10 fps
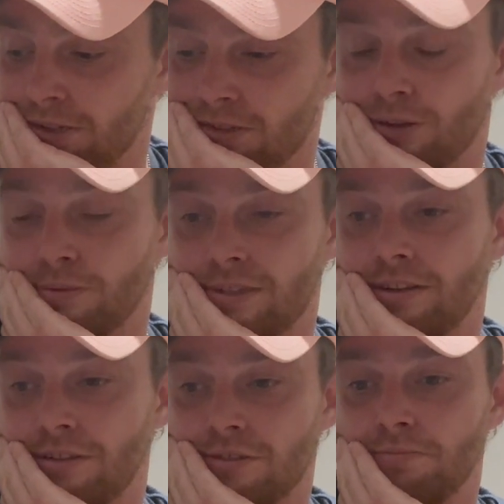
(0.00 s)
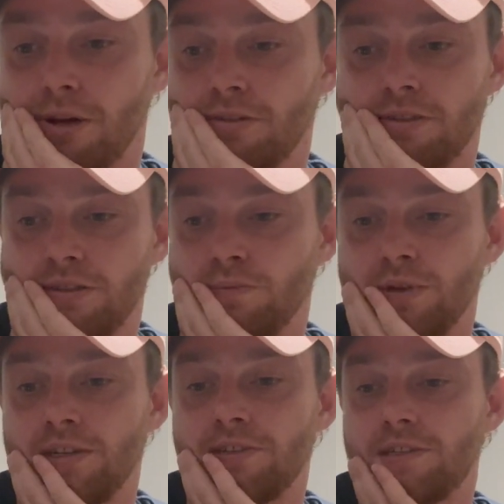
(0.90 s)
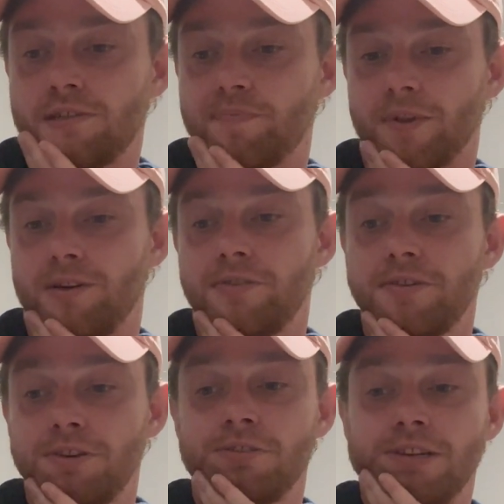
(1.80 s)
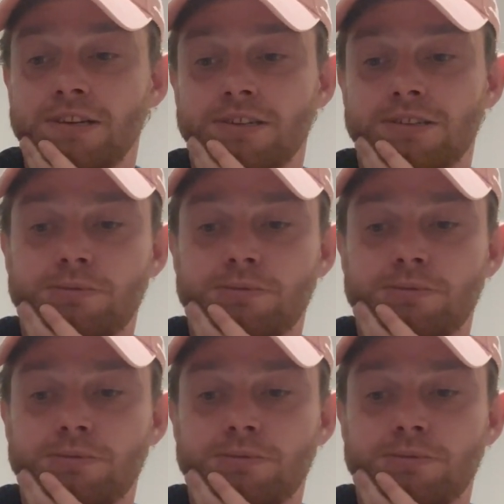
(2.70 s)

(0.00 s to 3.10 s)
obviously no smoking, which I knew this,